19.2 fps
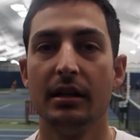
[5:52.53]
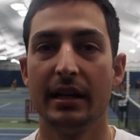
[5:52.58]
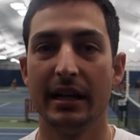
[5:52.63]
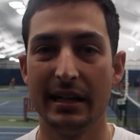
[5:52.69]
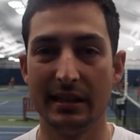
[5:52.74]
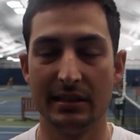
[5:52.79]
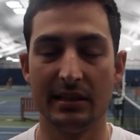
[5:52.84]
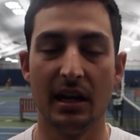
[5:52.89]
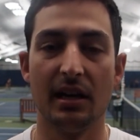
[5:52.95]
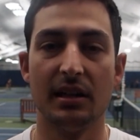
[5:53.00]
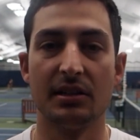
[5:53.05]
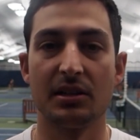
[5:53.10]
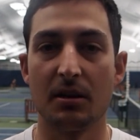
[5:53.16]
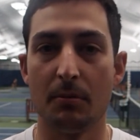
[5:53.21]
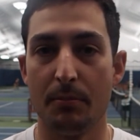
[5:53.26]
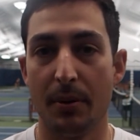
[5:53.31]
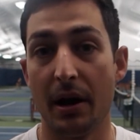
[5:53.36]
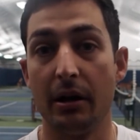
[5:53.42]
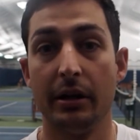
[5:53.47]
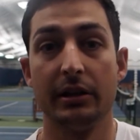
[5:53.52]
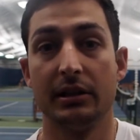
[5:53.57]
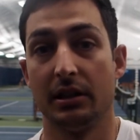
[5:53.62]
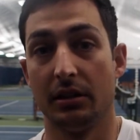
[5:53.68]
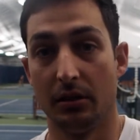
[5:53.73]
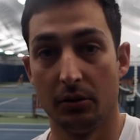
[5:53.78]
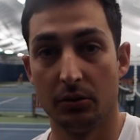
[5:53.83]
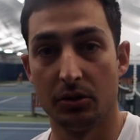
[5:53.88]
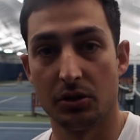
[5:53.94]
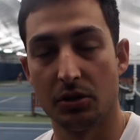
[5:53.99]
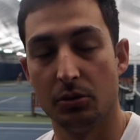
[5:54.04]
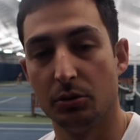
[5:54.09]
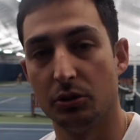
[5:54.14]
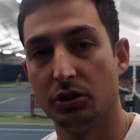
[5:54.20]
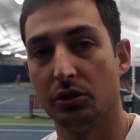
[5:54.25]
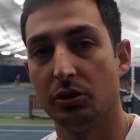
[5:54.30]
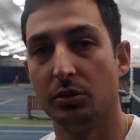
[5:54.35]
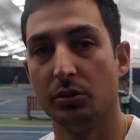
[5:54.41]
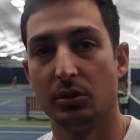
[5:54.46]
it does comparing to those two
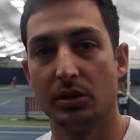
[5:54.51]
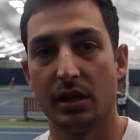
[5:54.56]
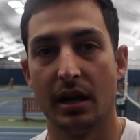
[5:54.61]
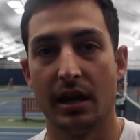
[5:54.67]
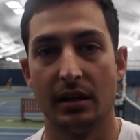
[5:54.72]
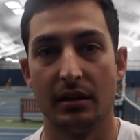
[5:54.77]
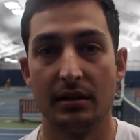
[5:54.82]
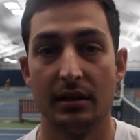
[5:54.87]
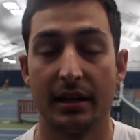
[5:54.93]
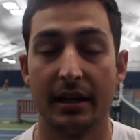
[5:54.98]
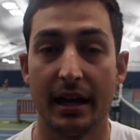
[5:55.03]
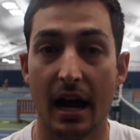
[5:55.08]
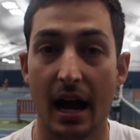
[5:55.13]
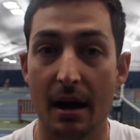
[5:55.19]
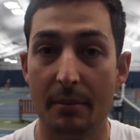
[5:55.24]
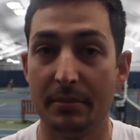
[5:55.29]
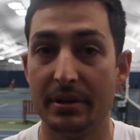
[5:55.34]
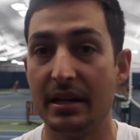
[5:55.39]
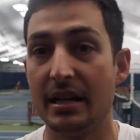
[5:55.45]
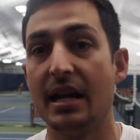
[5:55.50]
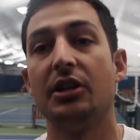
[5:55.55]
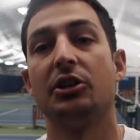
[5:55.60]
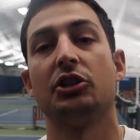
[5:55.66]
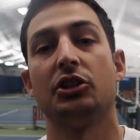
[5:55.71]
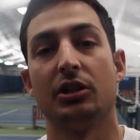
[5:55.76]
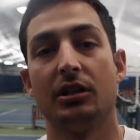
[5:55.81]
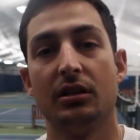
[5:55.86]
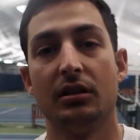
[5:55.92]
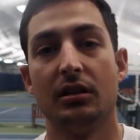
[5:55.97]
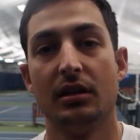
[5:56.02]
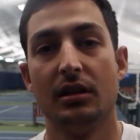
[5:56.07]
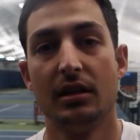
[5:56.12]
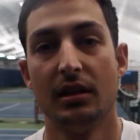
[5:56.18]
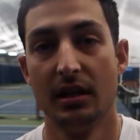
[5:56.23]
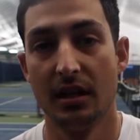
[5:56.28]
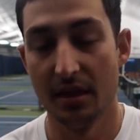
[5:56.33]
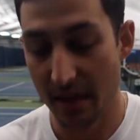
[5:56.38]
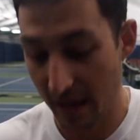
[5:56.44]
shoes and the combination
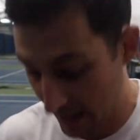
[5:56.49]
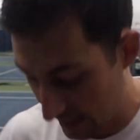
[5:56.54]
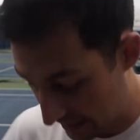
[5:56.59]
that